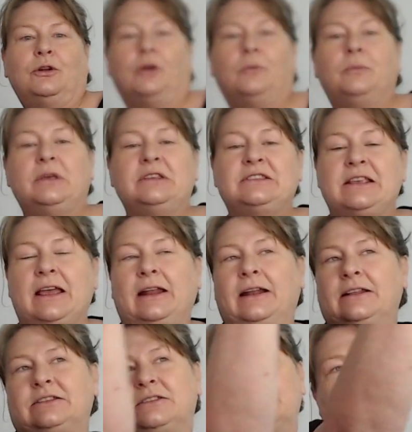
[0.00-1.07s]
be saying,
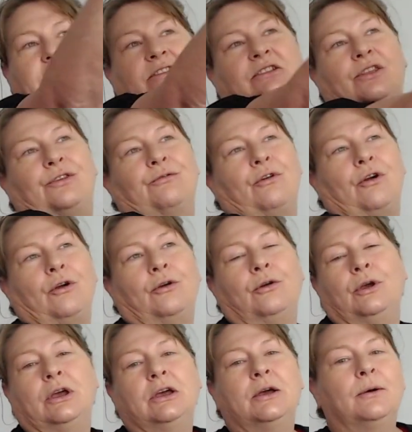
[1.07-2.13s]
let's throw
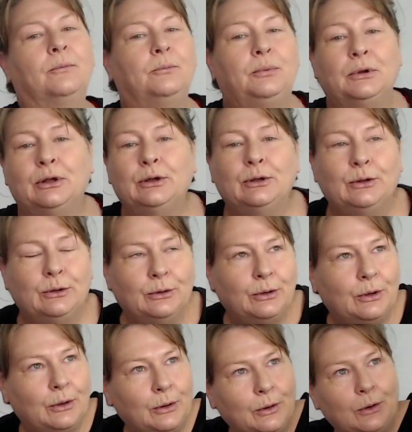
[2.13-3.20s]
blue
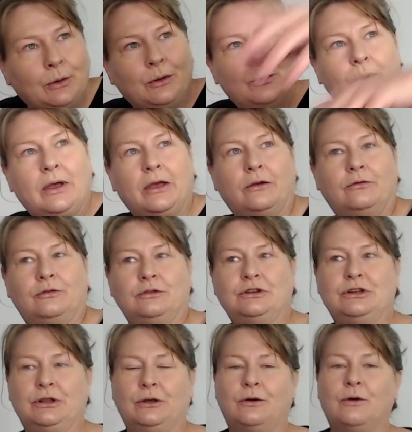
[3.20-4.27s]
all the way over
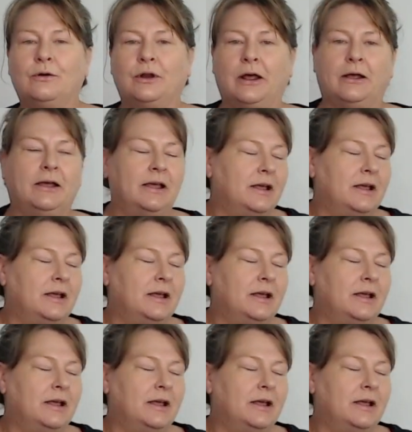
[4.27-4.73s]
into the corner.